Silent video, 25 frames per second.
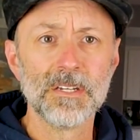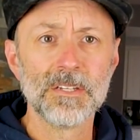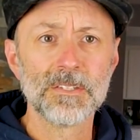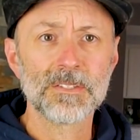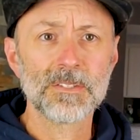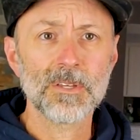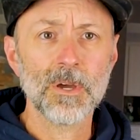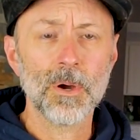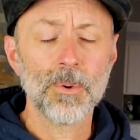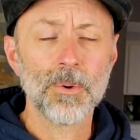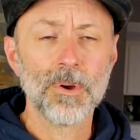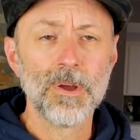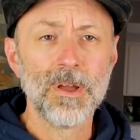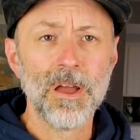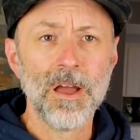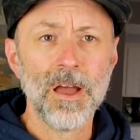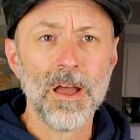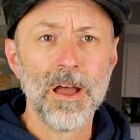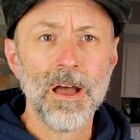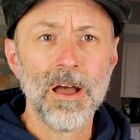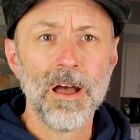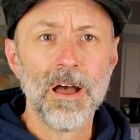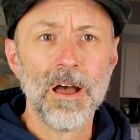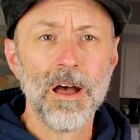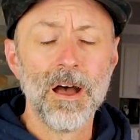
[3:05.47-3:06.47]
So
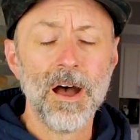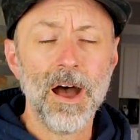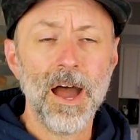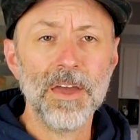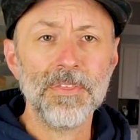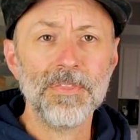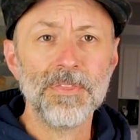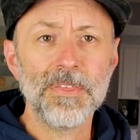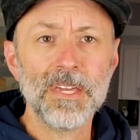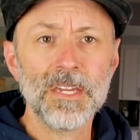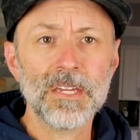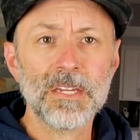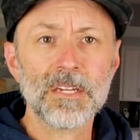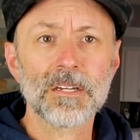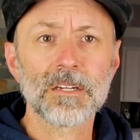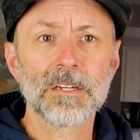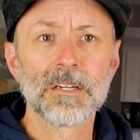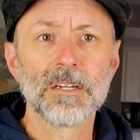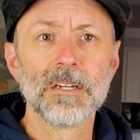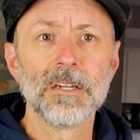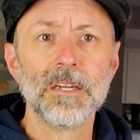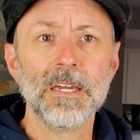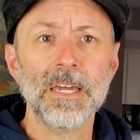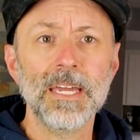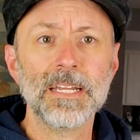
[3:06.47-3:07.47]
I think
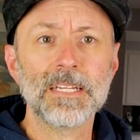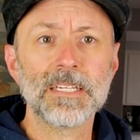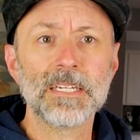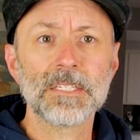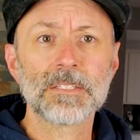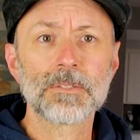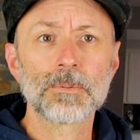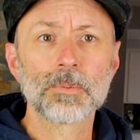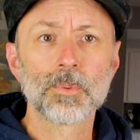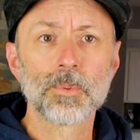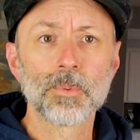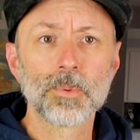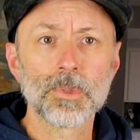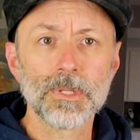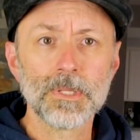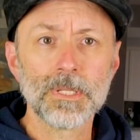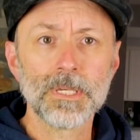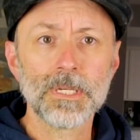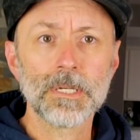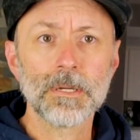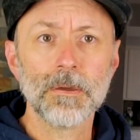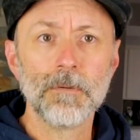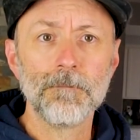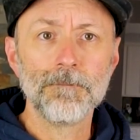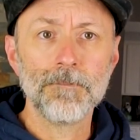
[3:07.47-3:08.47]
it gets really
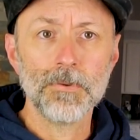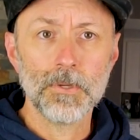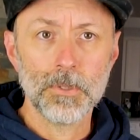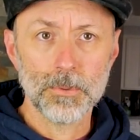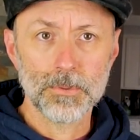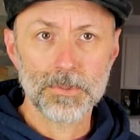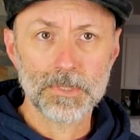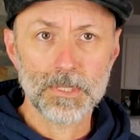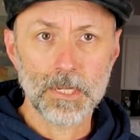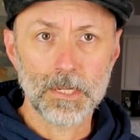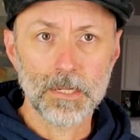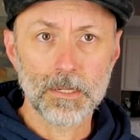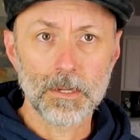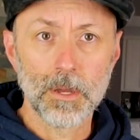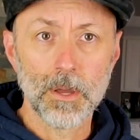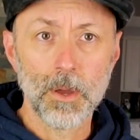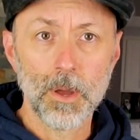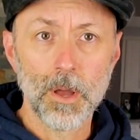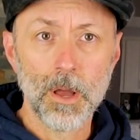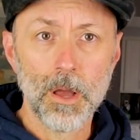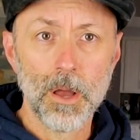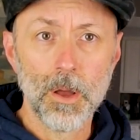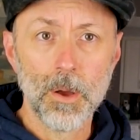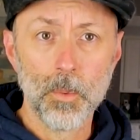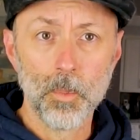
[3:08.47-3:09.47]
confusing
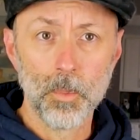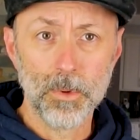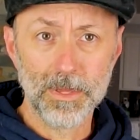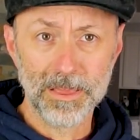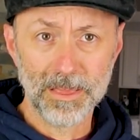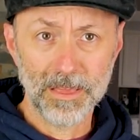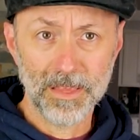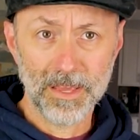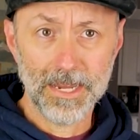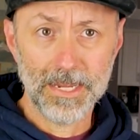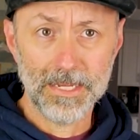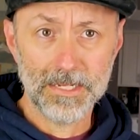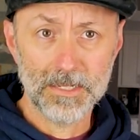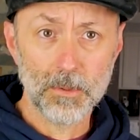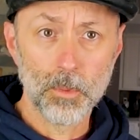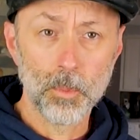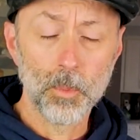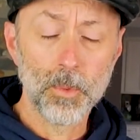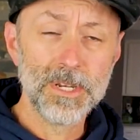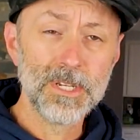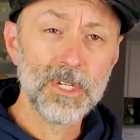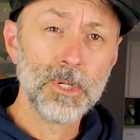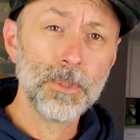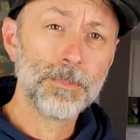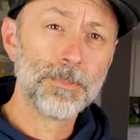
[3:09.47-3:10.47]
with light
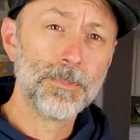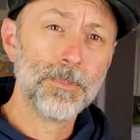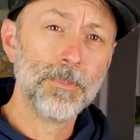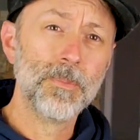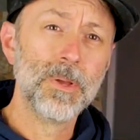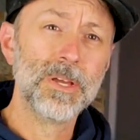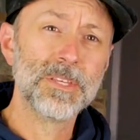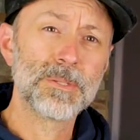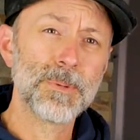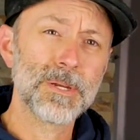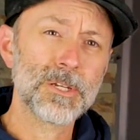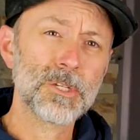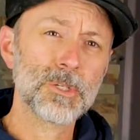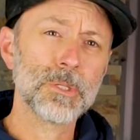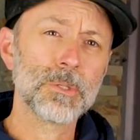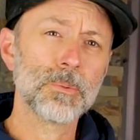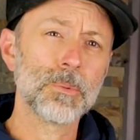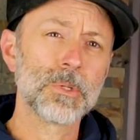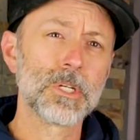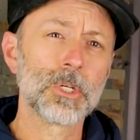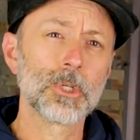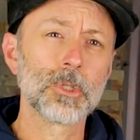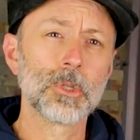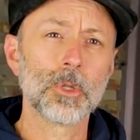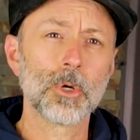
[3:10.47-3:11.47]
especially
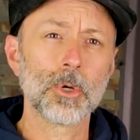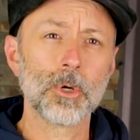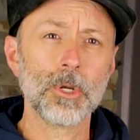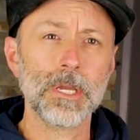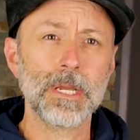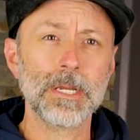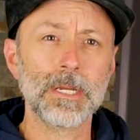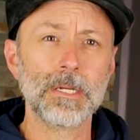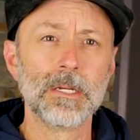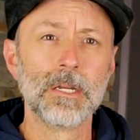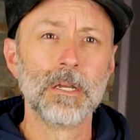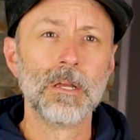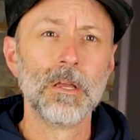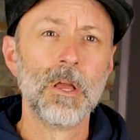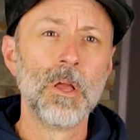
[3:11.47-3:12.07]
when you're learning,